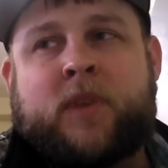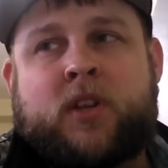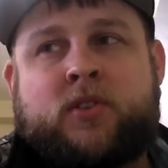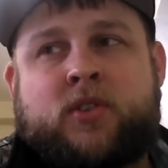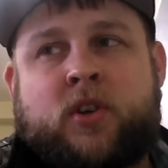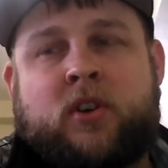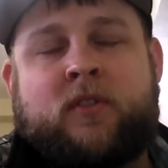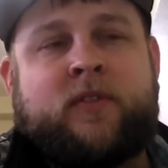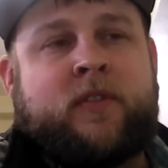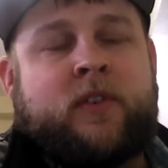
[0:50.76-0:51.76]

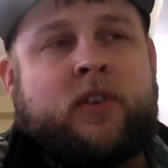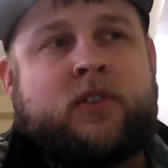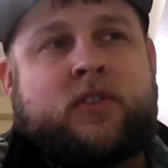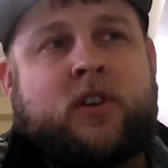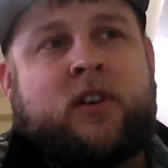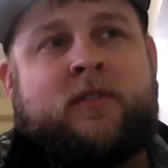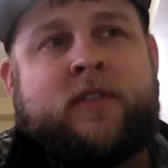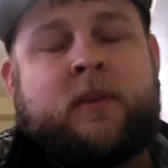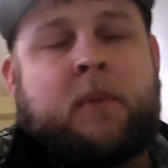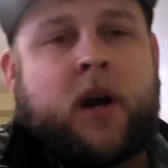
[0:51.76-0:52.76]
serve
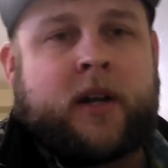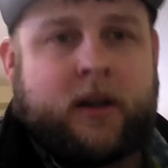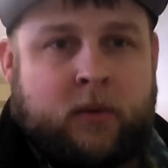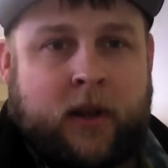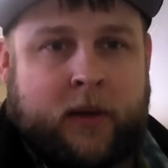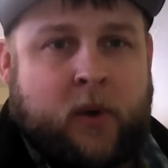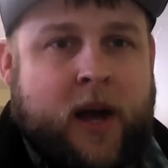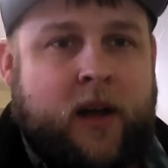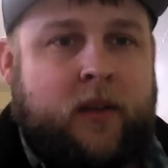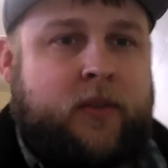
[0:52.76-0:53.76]
the market really
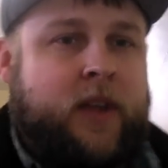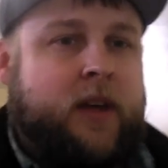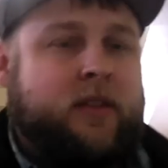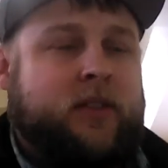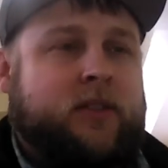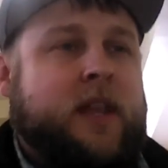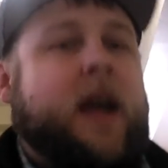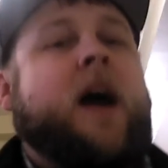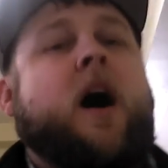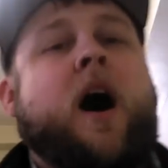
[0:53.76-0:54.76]
well.
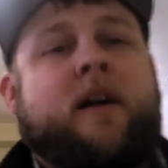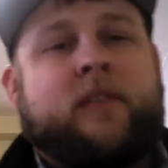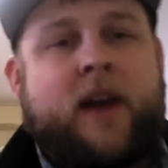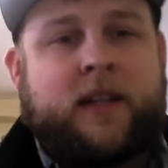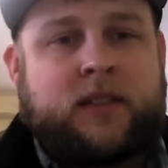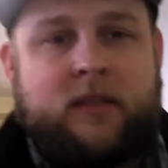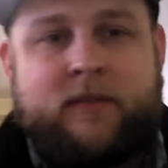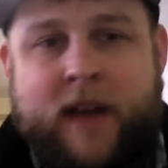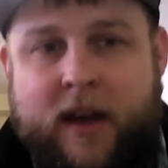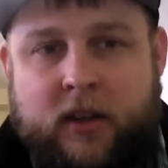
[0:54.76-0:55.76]
They offer excellent
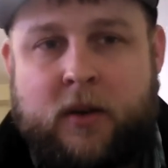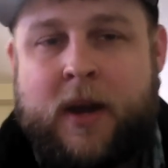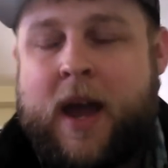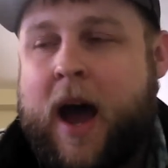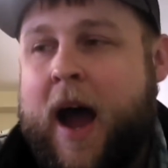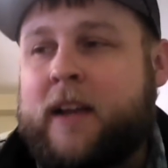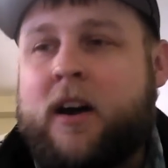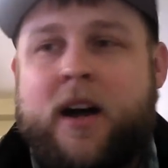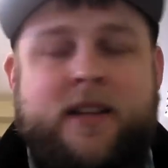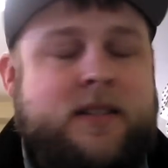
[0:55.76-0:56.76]
value. I
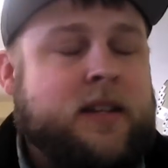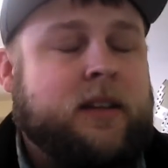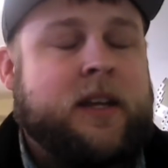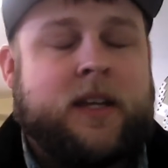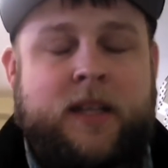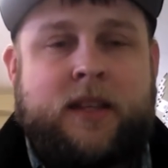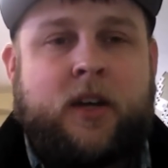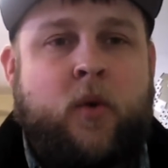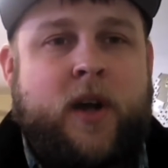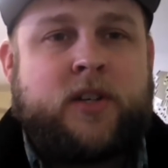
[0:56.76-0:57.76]
constantly get
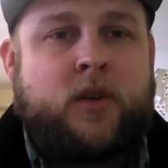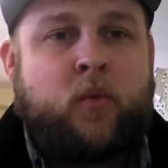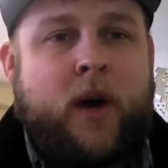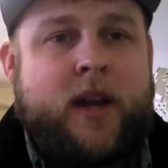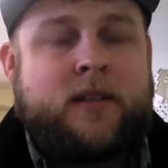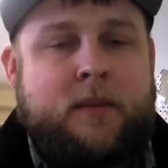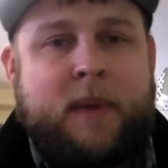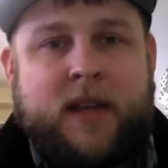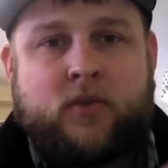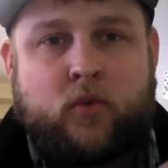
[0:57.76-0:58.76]
the question, what is the
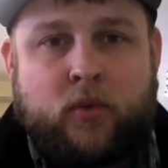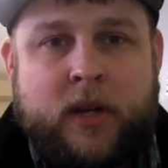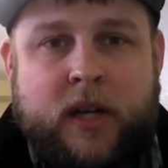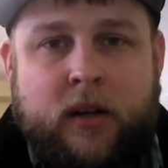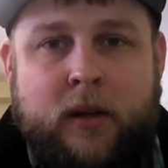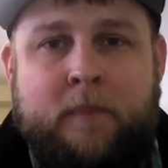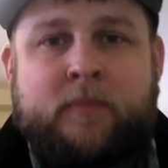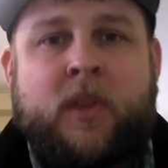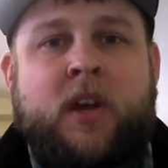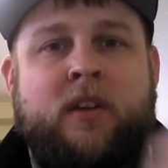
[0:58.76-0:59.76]
best reel
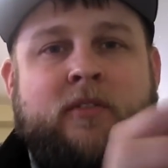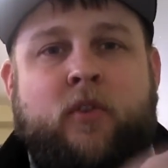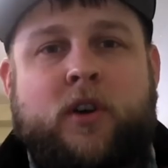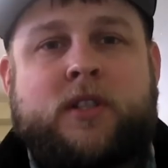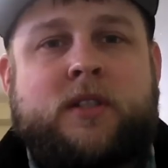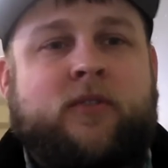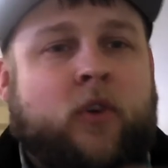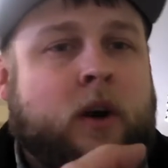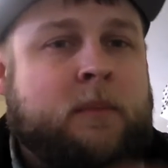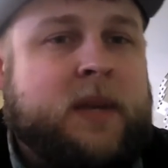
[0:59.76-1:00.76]

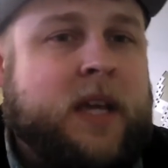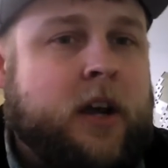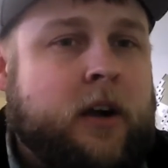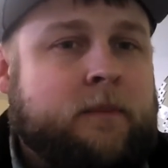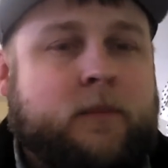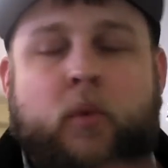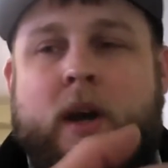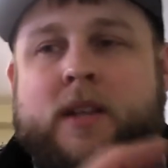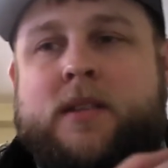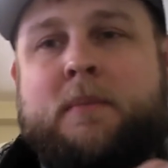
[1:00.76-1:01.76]
for a beginner?
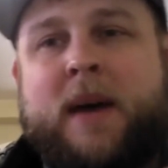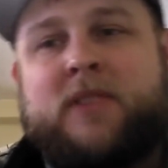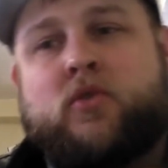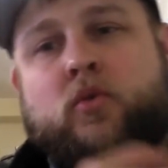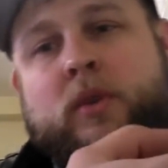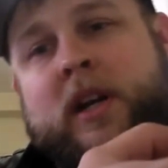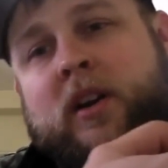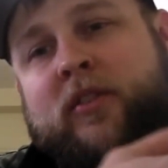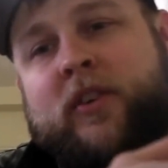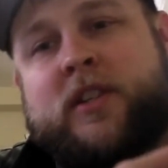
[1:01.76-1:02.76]
What is the best
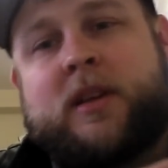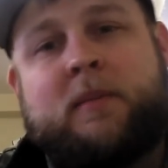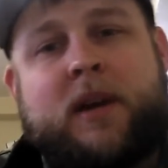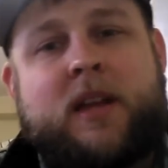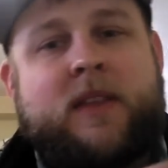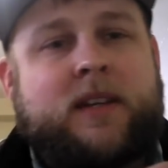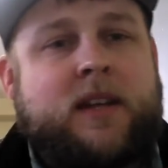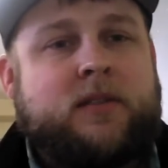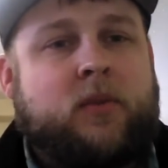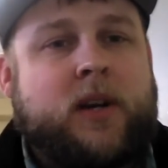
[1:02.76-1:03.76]
reel for somebody that
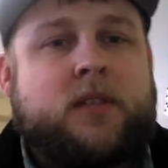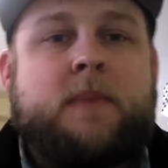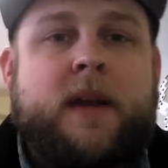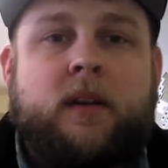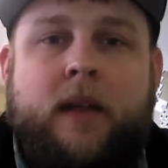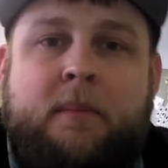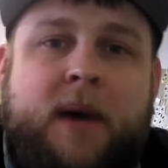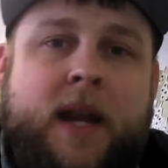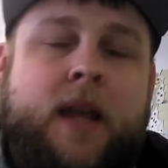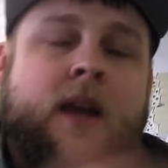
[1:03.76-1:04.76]
doesn't want to spend a lot of
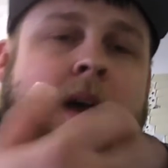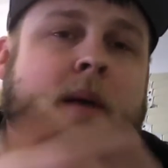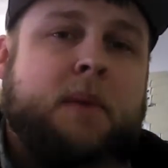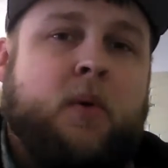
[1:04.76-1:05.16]
money but